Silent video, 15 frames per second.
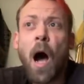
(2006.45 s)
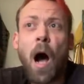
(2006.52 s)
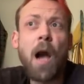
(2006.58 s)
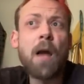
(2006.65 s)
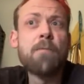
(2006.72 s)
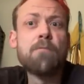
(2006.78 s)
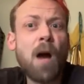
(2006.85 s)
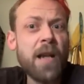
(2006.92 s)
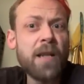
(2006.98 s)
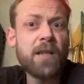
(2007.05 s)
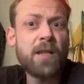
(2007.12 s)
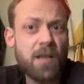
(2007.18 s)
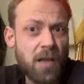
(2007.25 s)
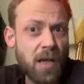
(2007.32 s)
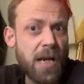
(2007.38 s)
I might
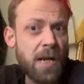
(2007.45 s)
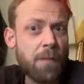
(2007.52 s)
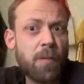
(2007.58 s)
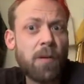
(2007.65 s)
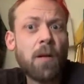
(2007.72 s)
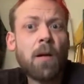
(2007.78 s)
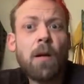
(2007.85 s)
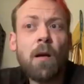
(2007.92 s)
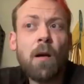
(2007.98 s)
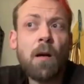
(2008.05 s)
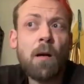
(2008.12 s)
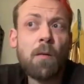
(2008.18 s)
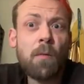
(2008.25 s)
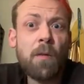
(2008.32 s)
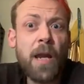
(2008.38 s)
sleep
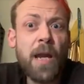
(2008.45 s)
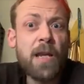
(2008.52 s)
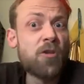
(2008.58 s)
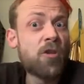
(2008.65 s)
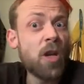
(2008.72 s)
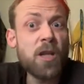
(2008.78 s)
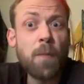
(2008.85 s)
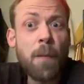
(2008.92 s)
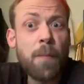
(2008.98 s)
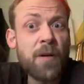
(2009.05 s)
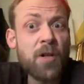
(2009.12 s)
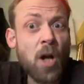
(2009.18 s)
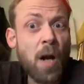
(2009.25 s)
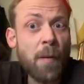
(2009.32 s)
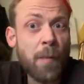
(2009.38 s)
in just my
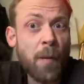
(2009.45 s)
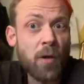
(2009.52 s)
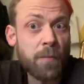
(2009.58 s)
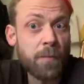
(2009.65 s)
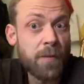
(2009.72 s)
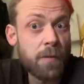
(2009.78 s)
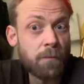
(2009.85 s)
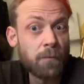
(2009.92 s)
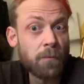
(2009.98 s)
pyjama bottoms.